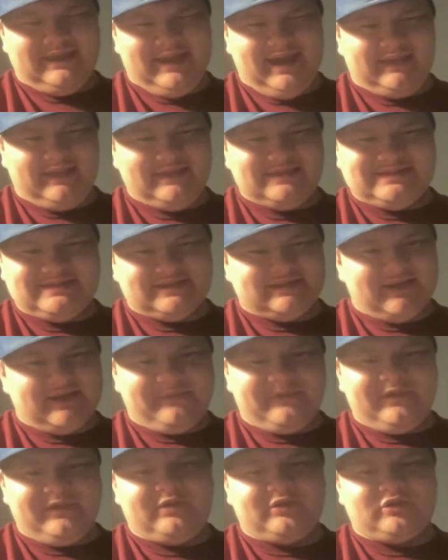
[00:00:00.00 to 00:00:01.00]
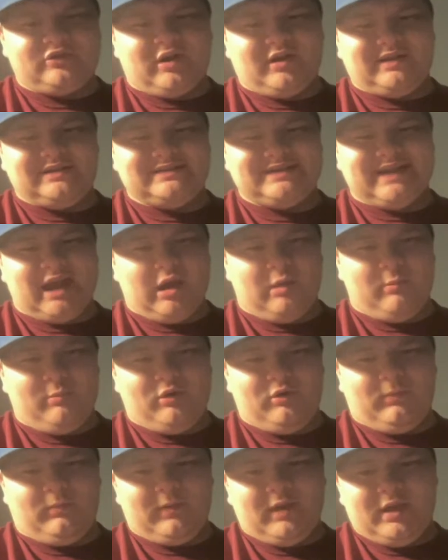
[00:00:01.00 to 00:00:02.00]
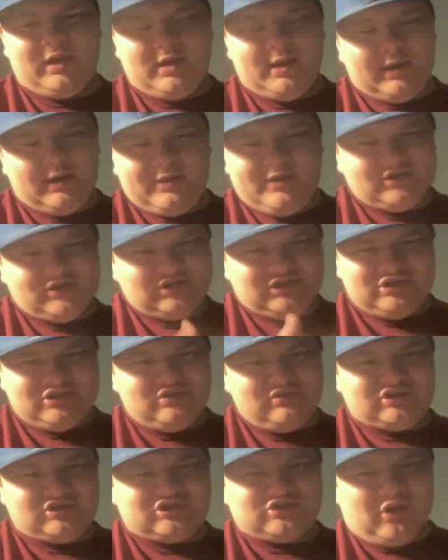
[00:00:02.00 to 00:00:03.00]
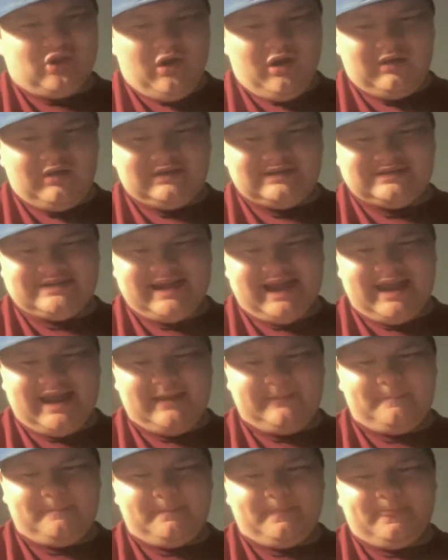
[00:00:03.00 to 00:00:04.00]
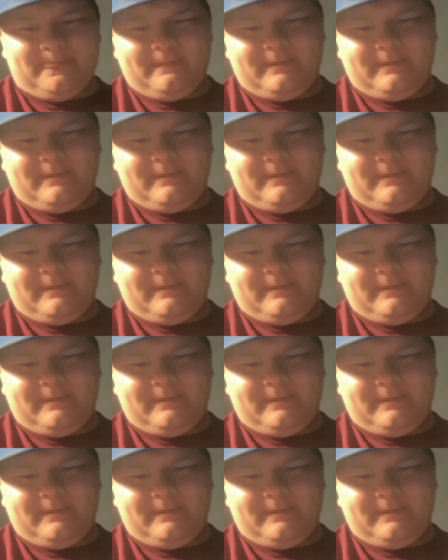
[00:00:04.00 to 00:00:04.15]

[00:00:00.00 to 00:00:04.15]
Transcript: Yeah, this is definitely the darkest album. There's 2 songs that